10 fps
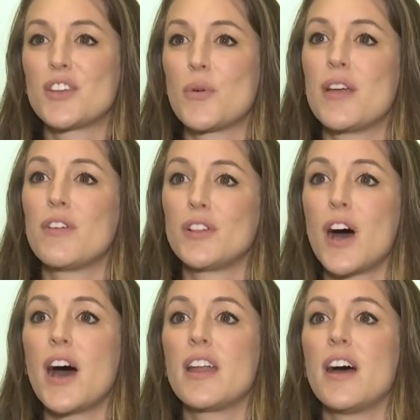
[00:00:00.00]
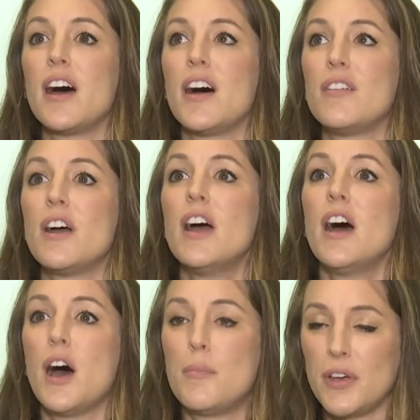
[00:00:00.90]
So we have a lot of
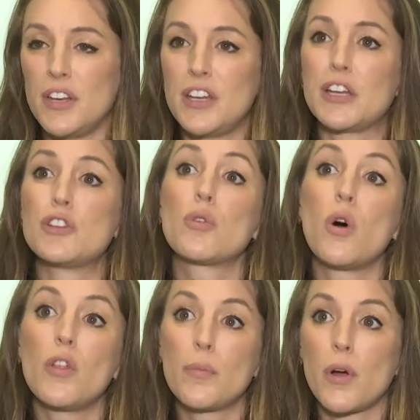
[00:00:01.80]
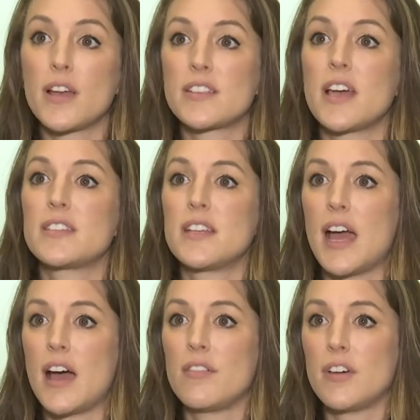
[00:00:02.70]
ability to control the process and
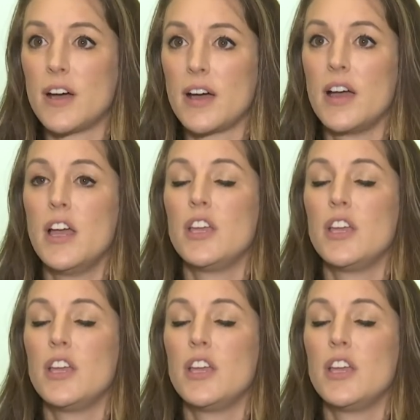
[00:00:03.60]
have a